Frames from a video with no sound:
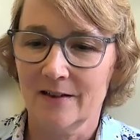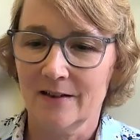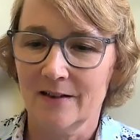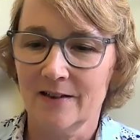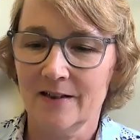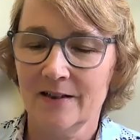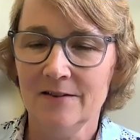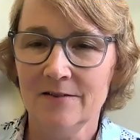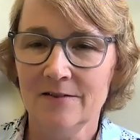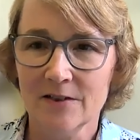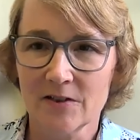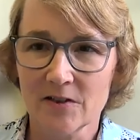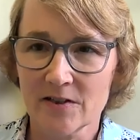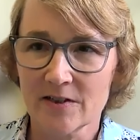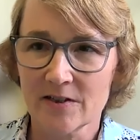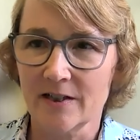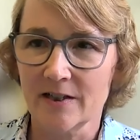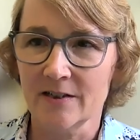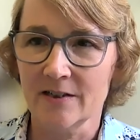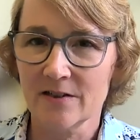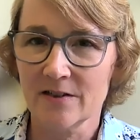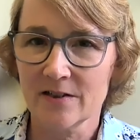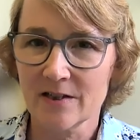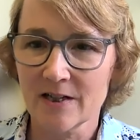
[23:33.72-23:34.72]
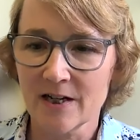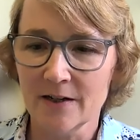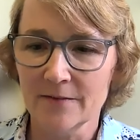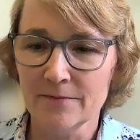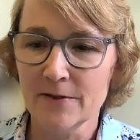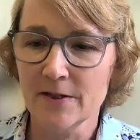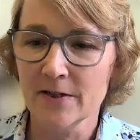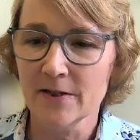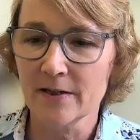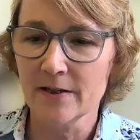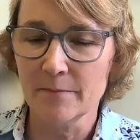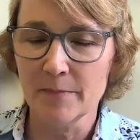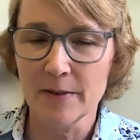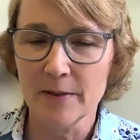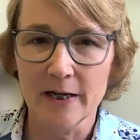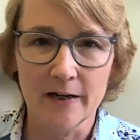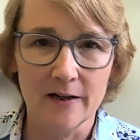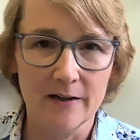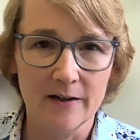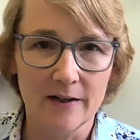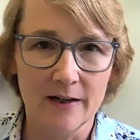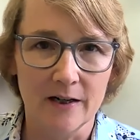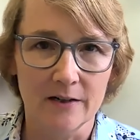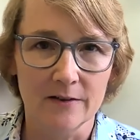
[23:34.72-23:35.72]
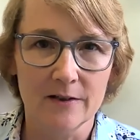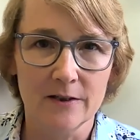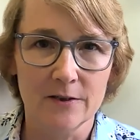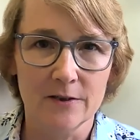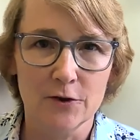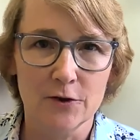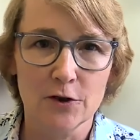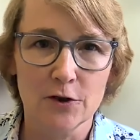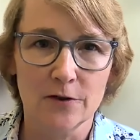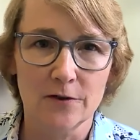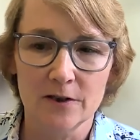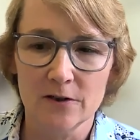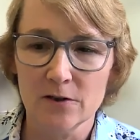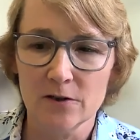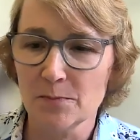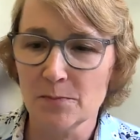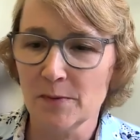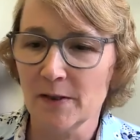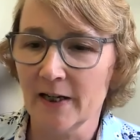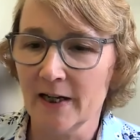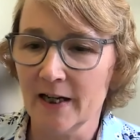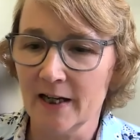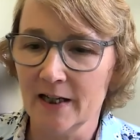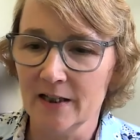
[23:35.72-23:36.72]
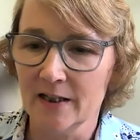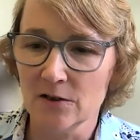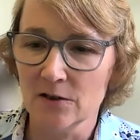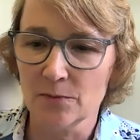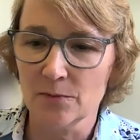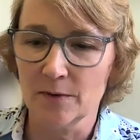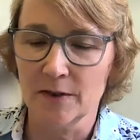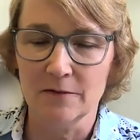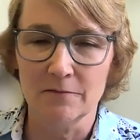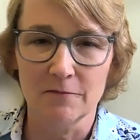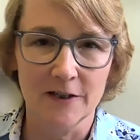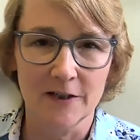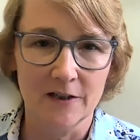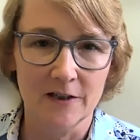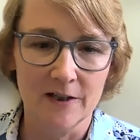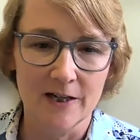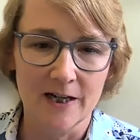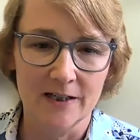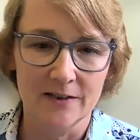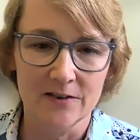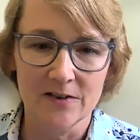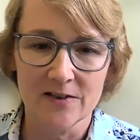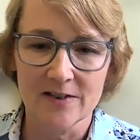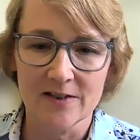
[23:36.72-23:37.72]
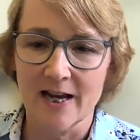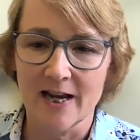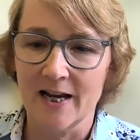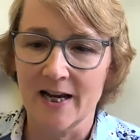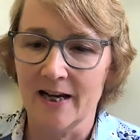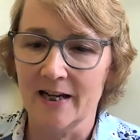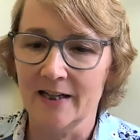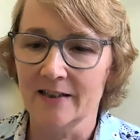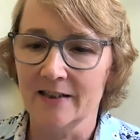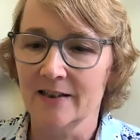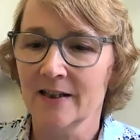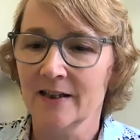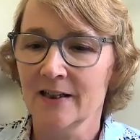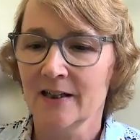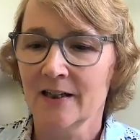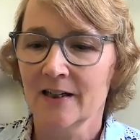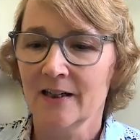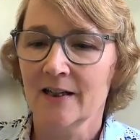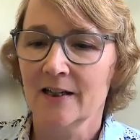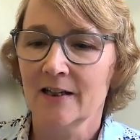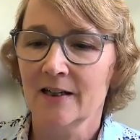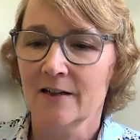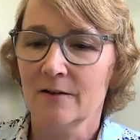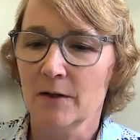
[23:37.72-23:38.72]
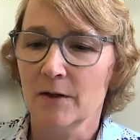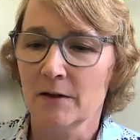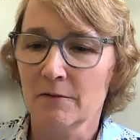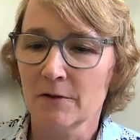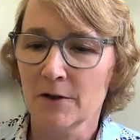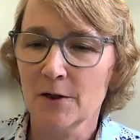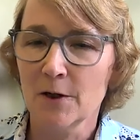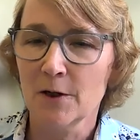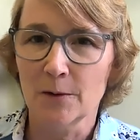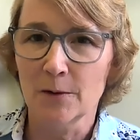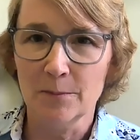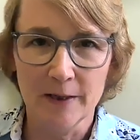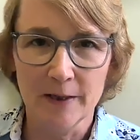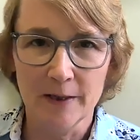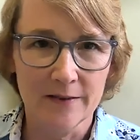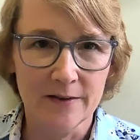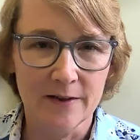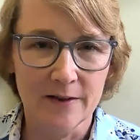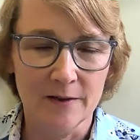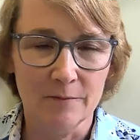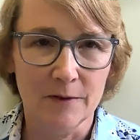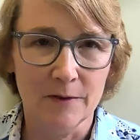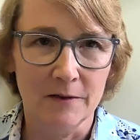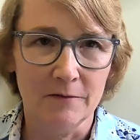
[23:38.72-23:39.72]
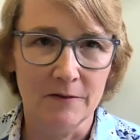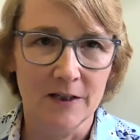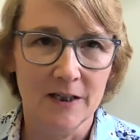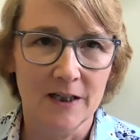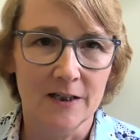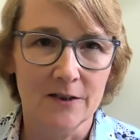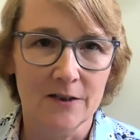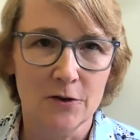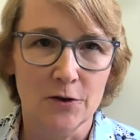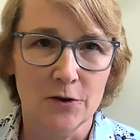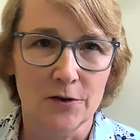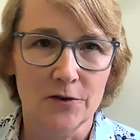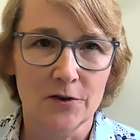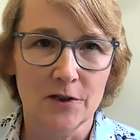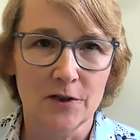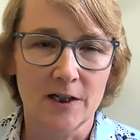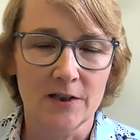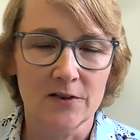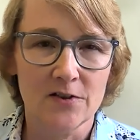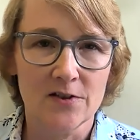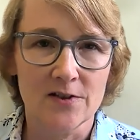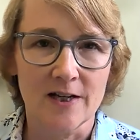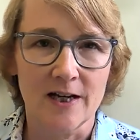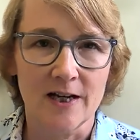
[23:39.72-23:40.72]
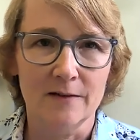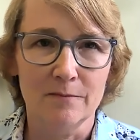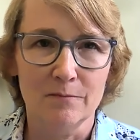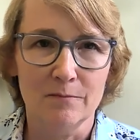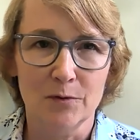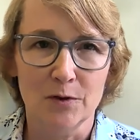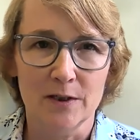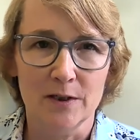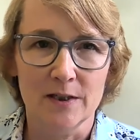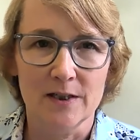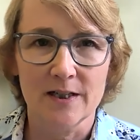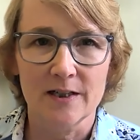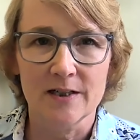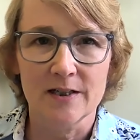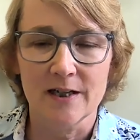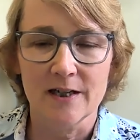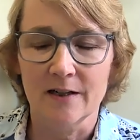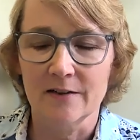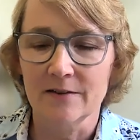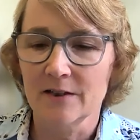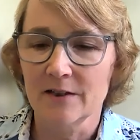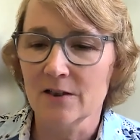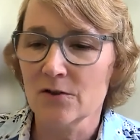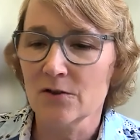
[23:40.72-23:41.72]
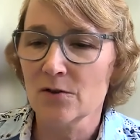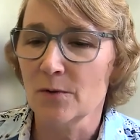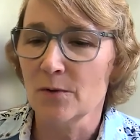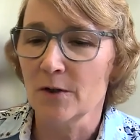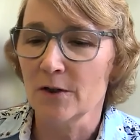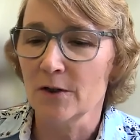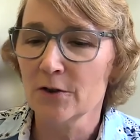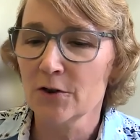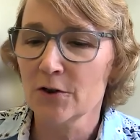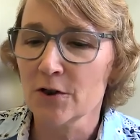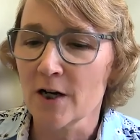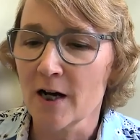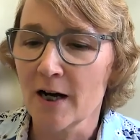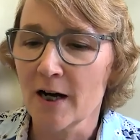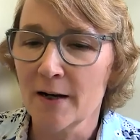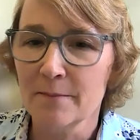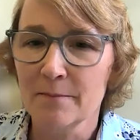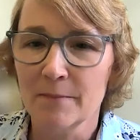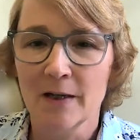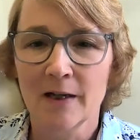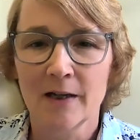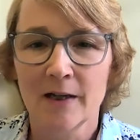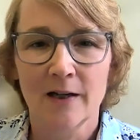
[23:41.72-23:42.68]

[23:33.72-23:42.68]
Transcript: No, it's tough to compare health insurance plans. We realize that. We were hoping that we would get to address that in more detail in this workshop,